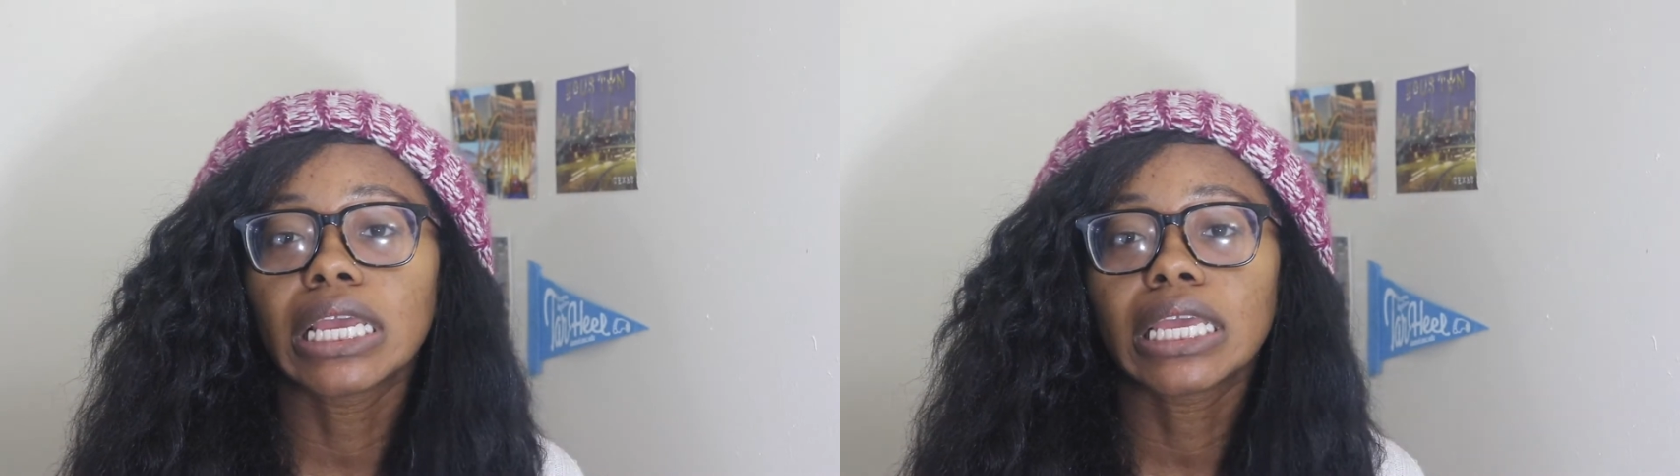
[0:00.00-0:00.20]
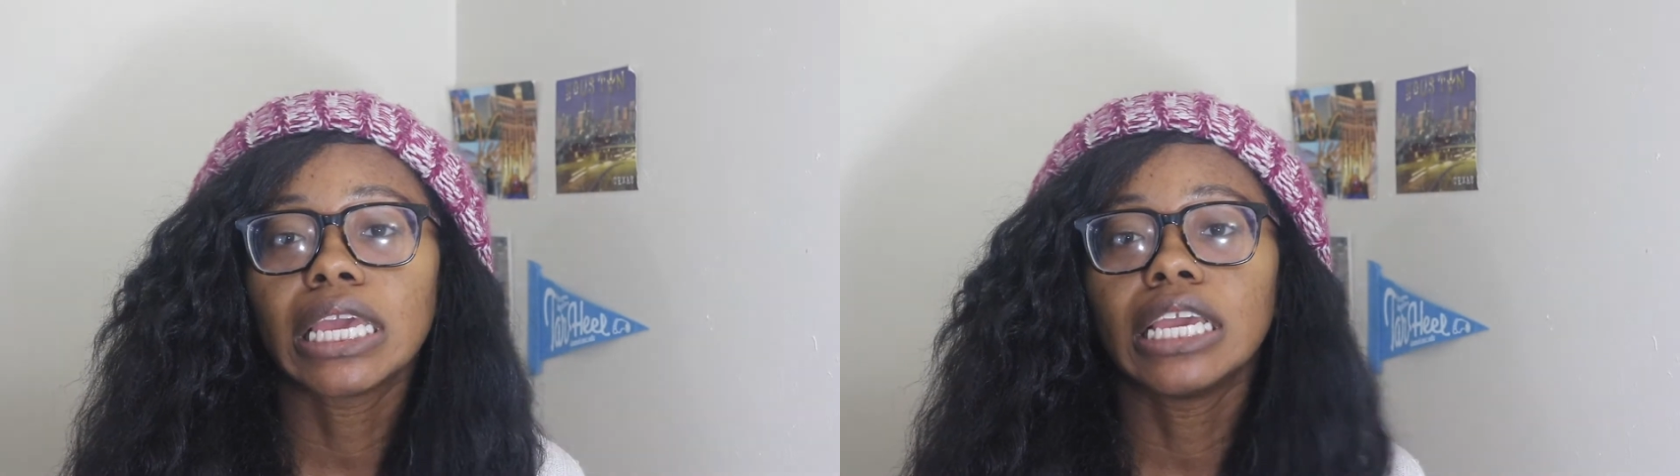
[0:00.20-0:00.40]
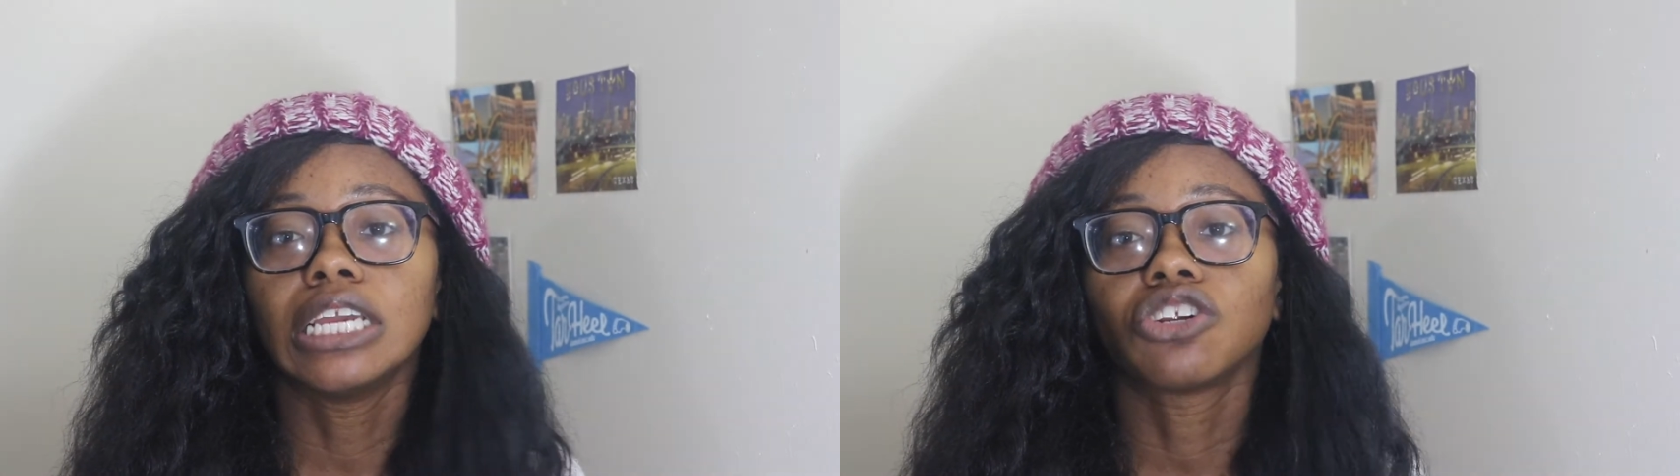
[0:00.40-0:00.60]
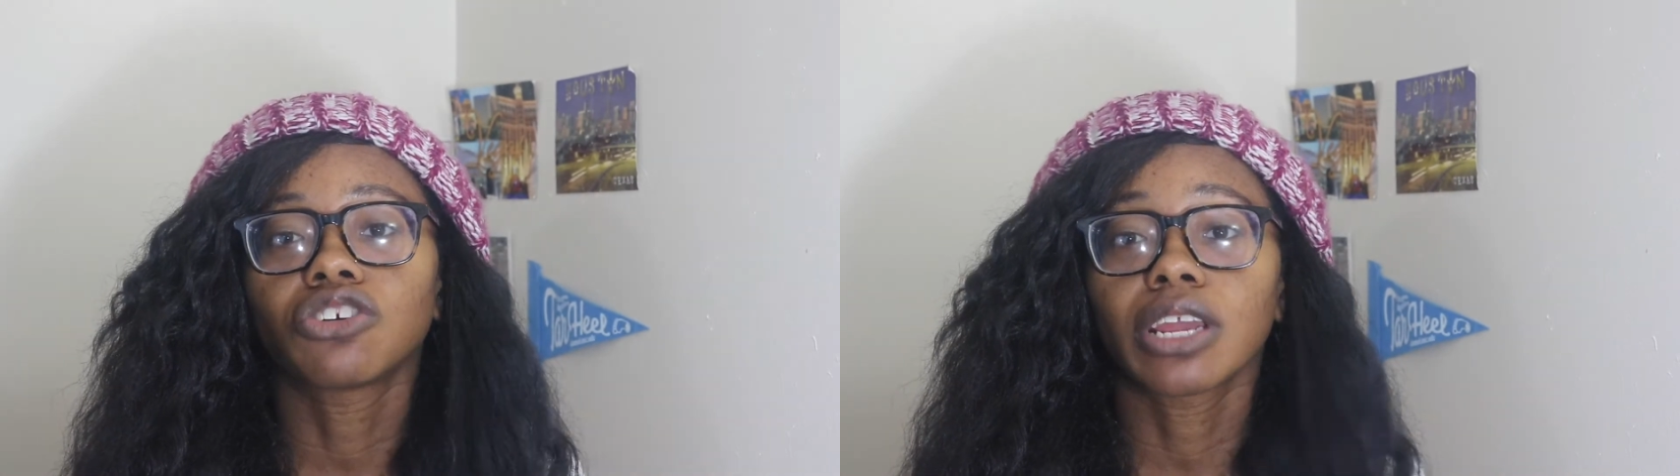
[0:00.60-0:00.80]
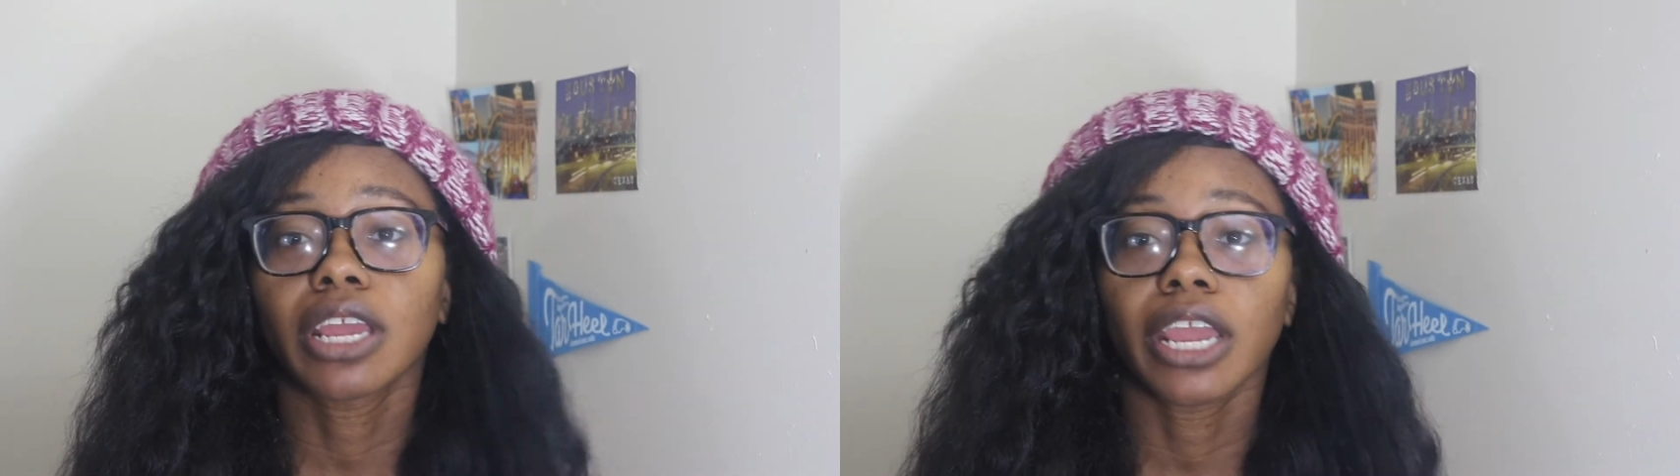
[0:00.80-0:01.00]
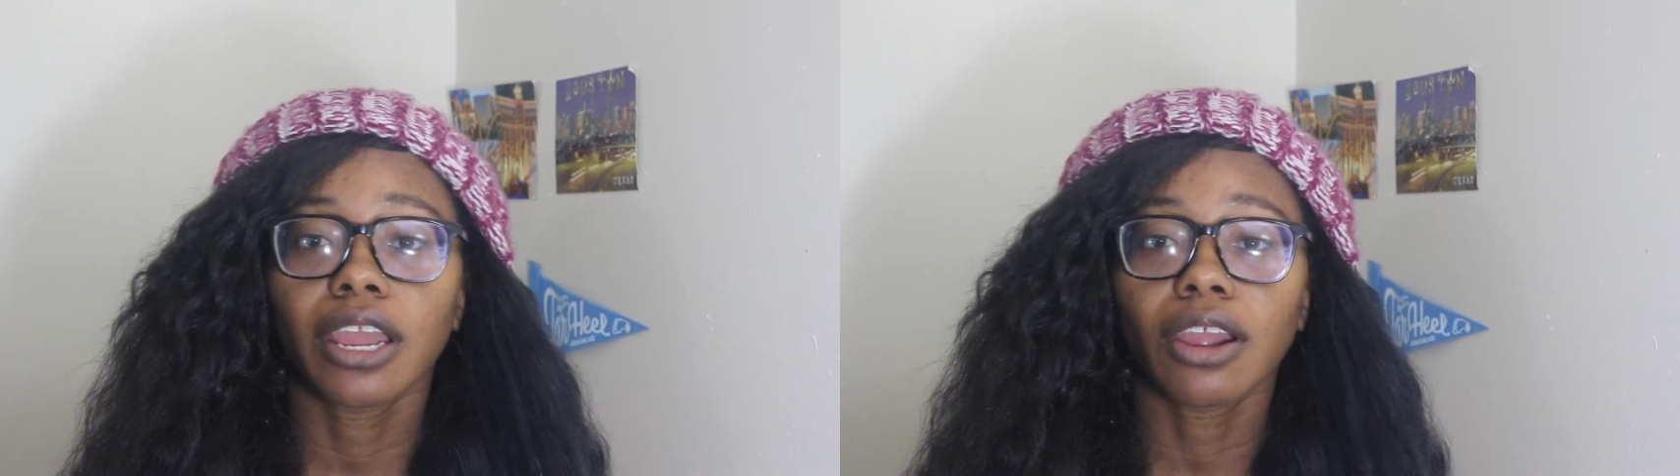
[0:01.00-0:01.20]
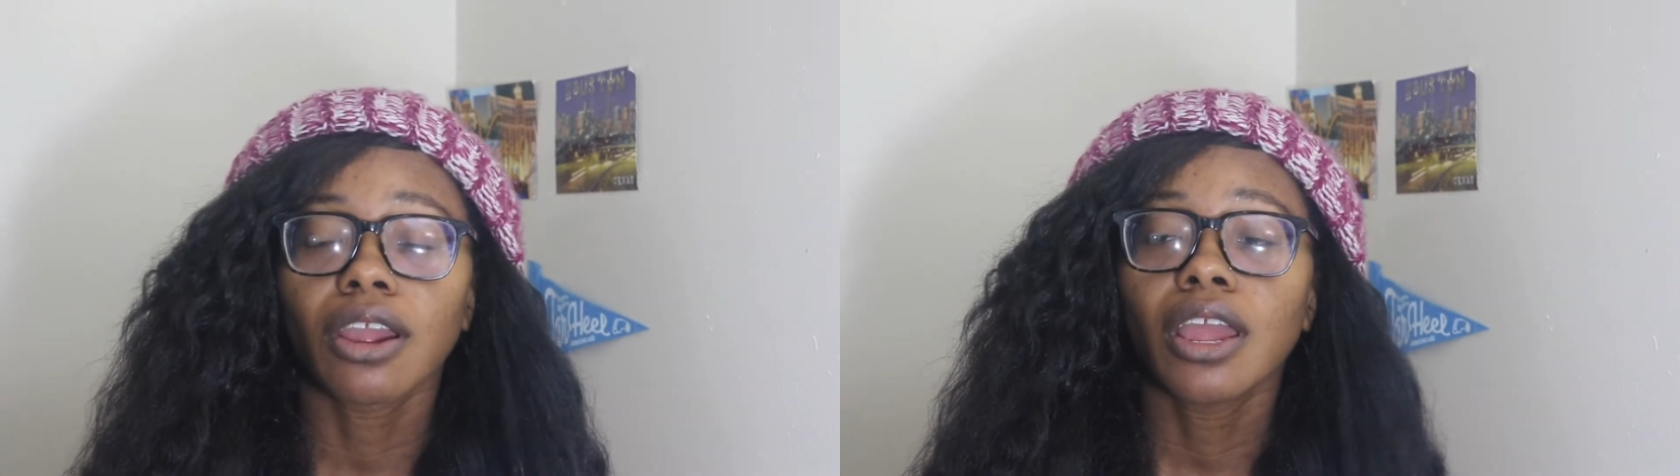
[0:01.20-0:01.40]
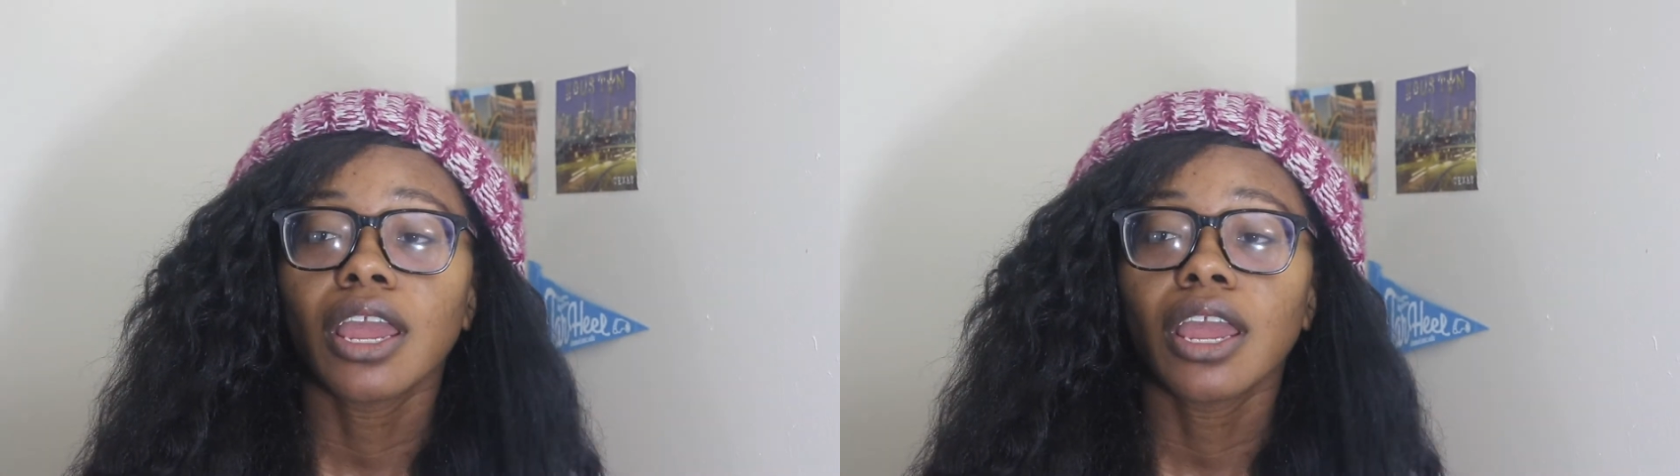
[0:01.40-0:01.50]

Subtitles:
and kinky straight hair.